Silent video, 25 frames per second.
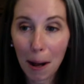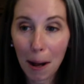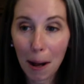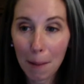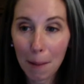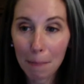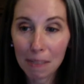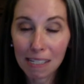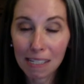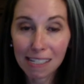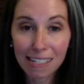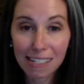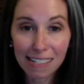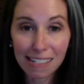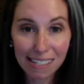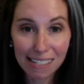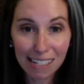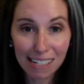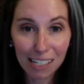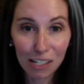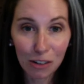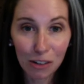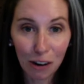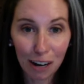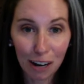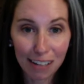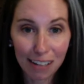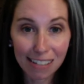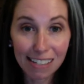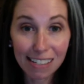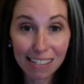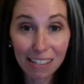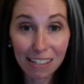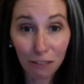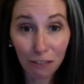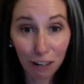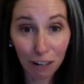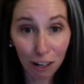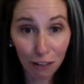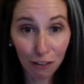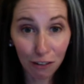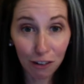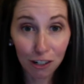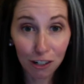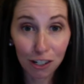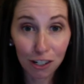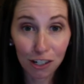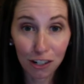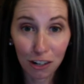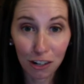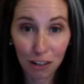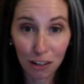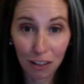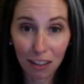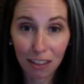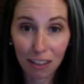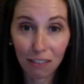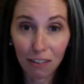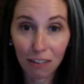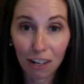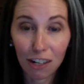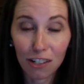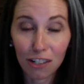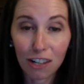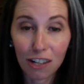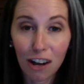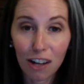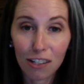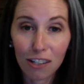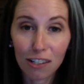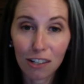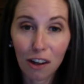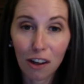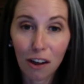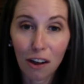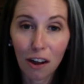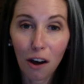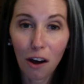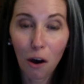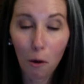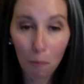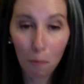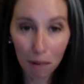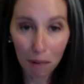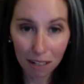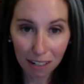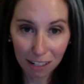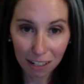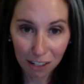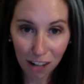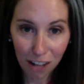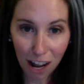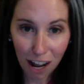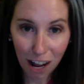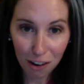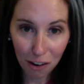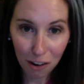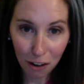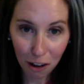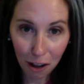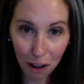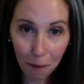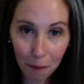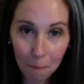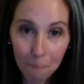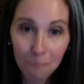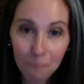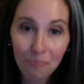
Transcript: since 6th grade, since the very first year that the Veritas opened in Chattanooga.